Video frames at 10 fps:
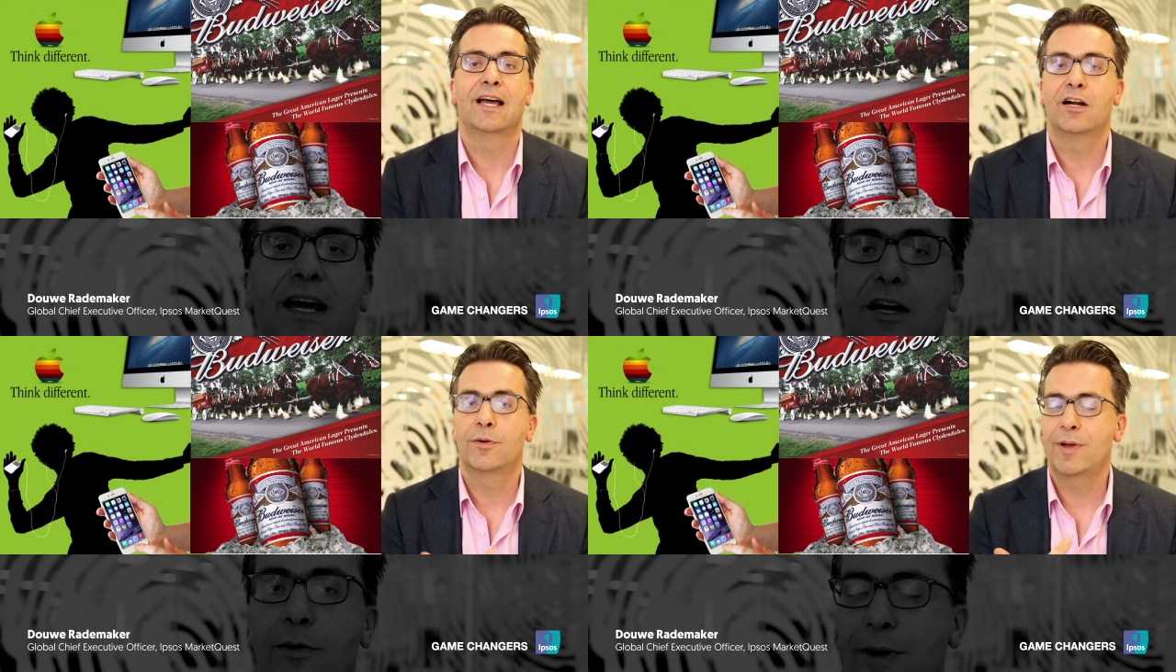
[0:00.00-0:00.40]

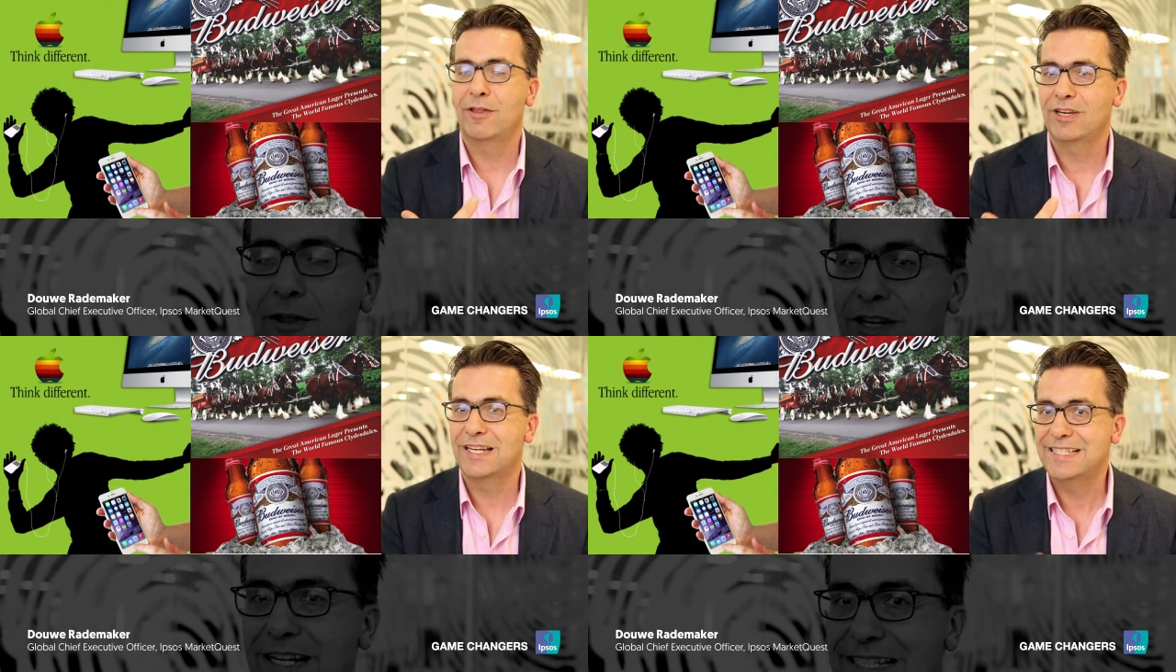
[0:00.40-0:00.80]
are
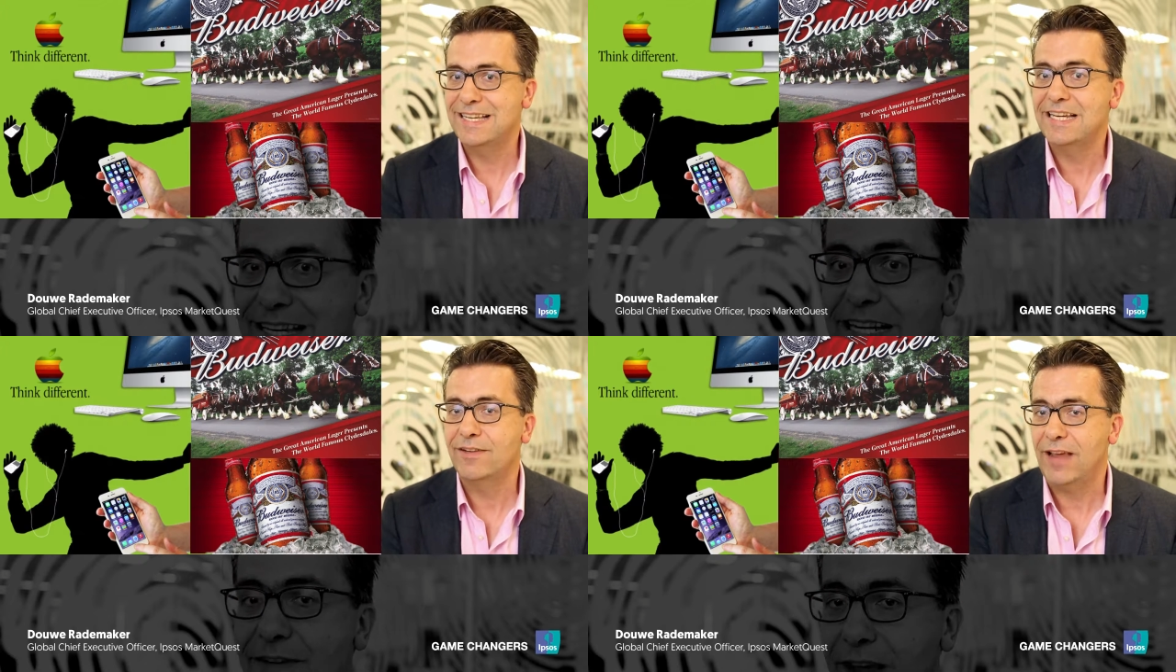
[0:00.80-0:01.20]
about the
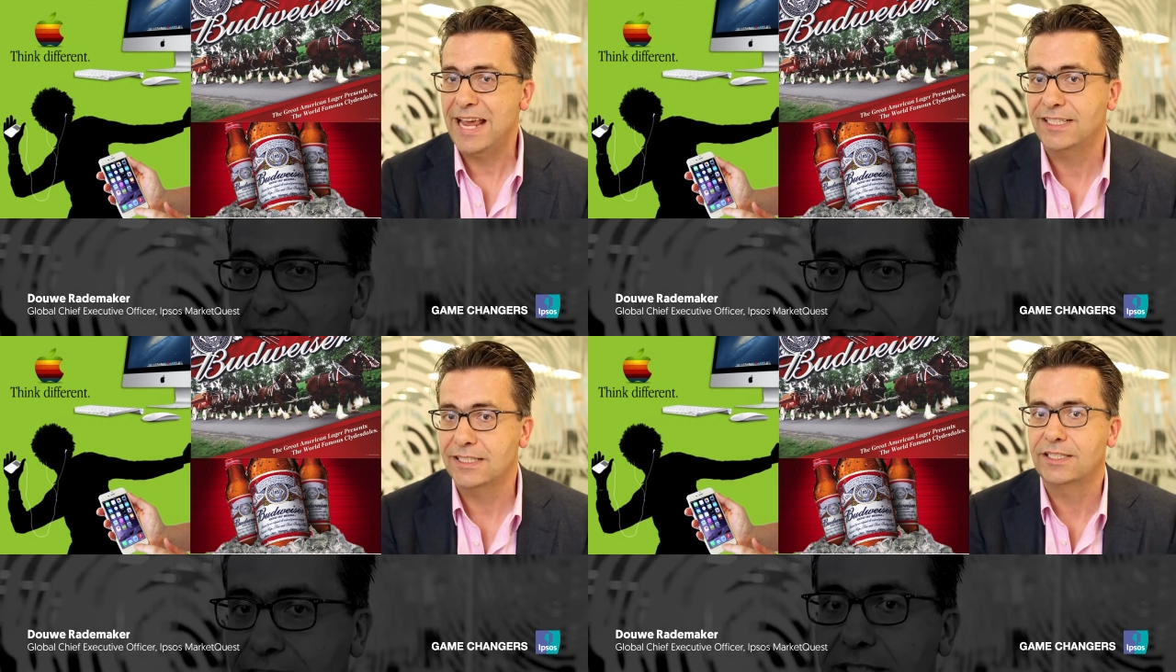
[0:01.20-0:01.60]
distinctive
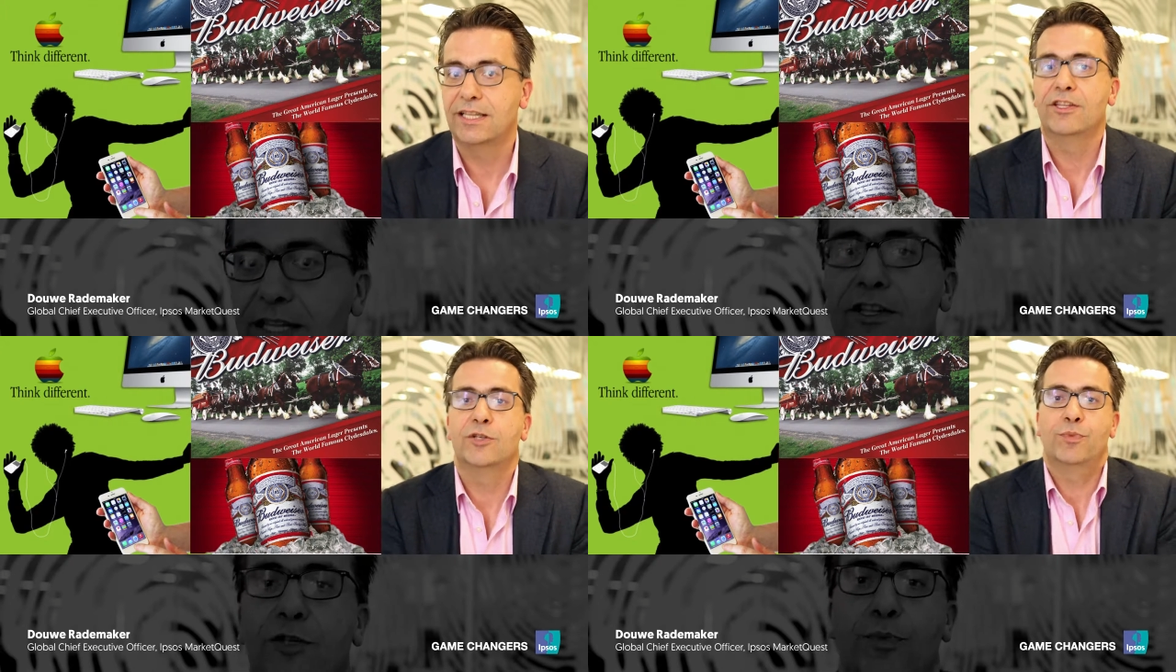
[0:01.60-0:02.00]
assets
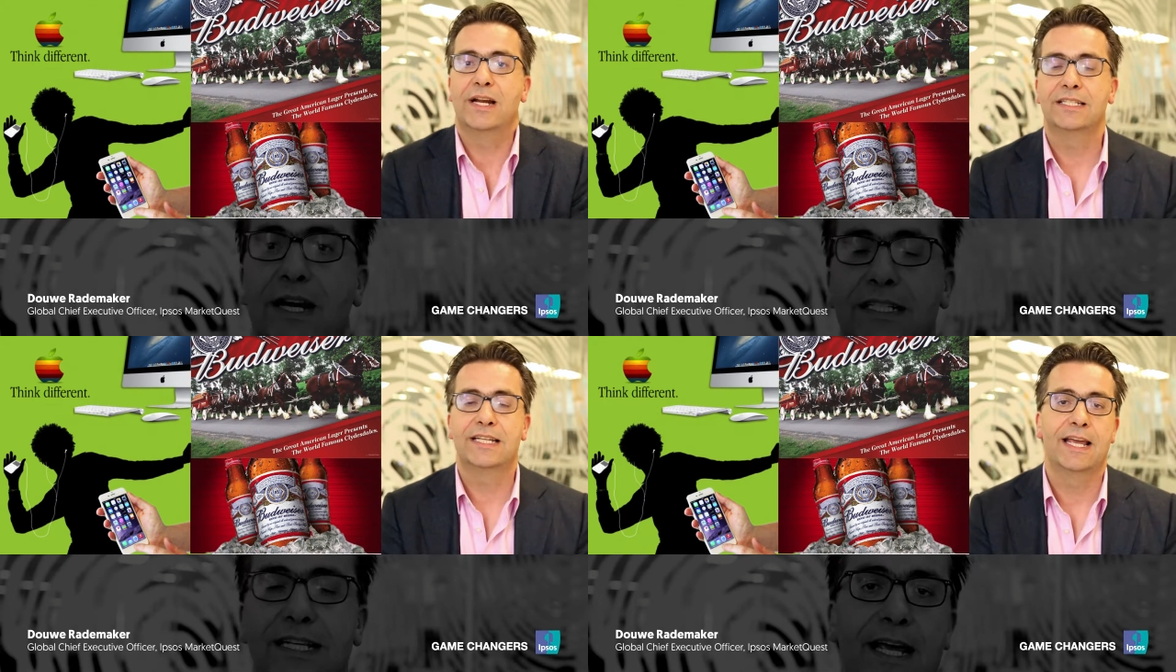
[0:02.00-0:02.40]
that these
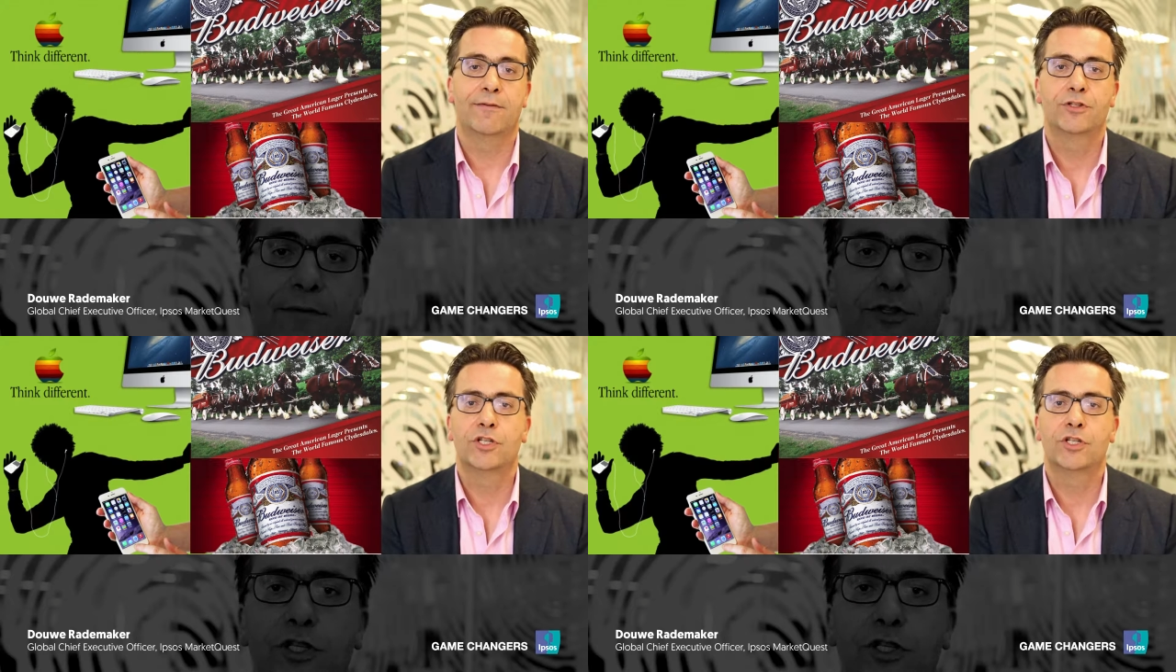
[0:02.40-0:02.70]
brands have.